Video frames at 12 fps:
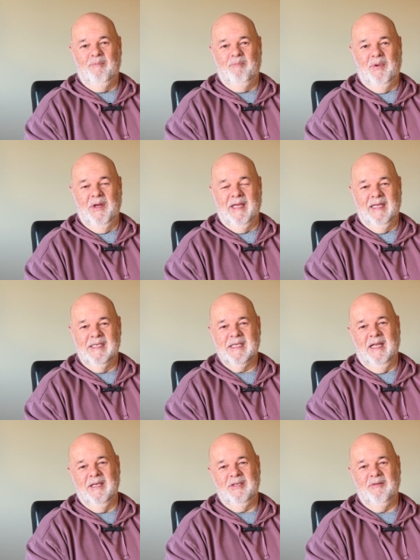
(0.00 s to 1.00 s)
being this
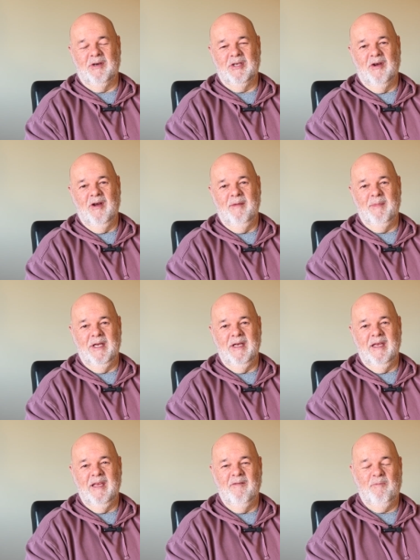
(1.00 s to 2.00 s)
close to retirement,
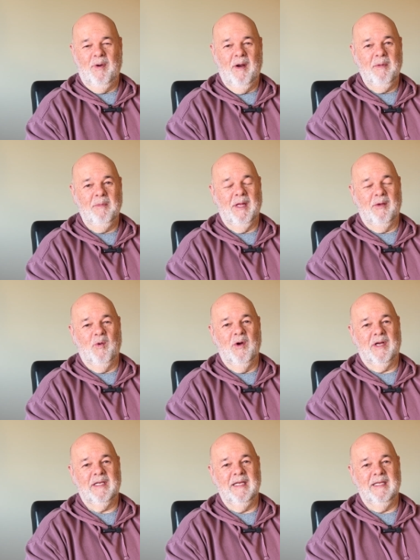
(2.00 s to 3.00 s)
you've probably
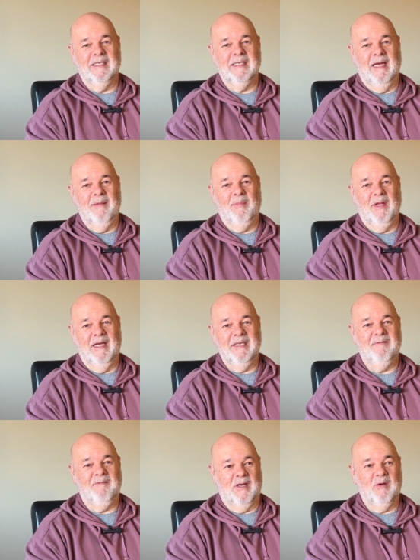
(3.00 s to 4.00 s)
worked in the same place
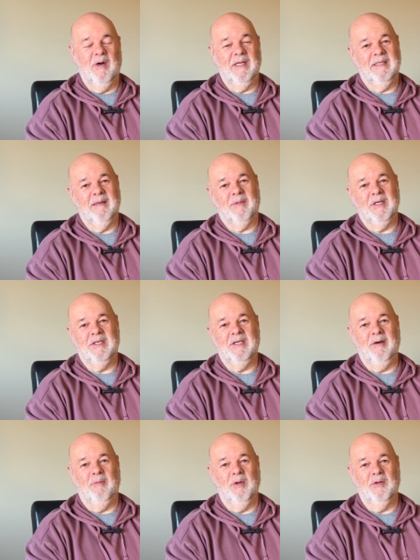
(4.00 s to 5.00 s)
for quite some
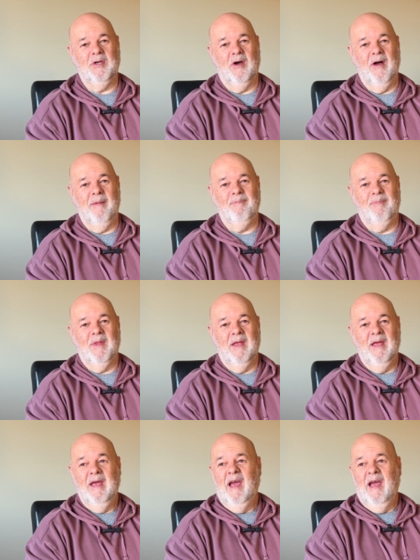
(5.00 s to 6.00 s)
considerable time.
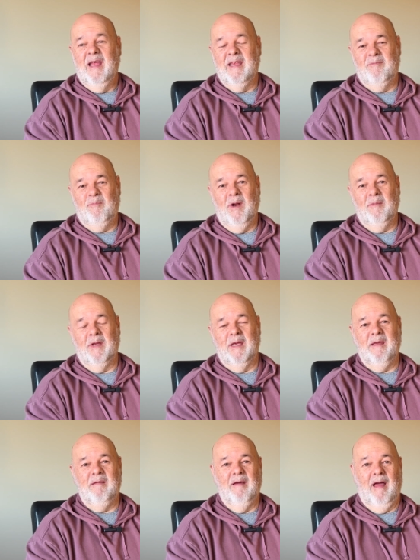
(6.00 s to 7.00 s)
You've
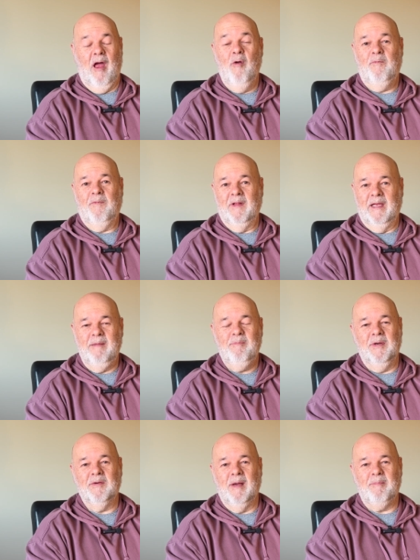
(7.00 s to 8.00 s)
probably, hopefully,
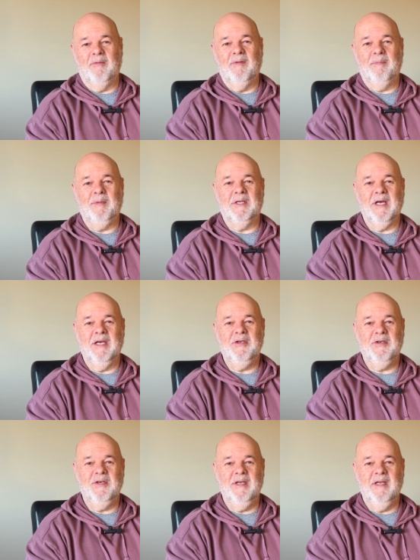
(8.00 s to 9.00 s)
built up a
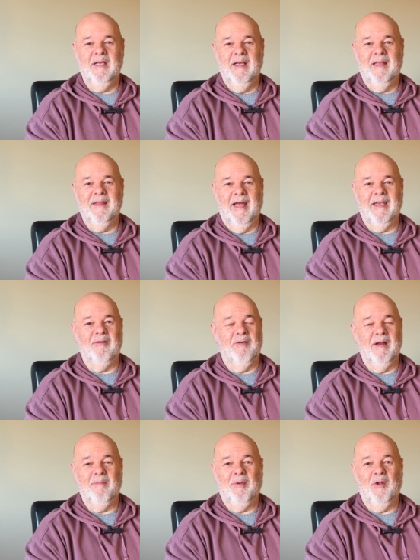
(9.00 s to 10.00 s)
reputation that you're
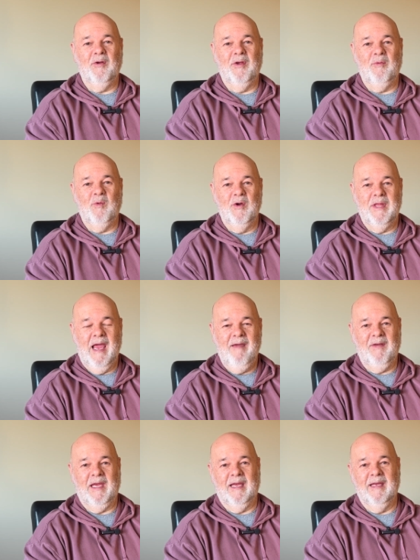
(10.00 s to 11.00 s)
an employee worth
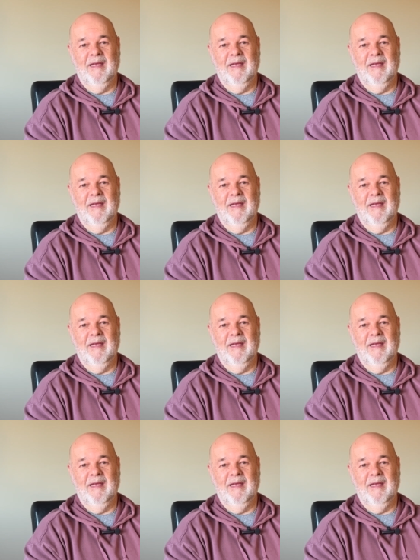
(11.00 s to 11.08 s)
having.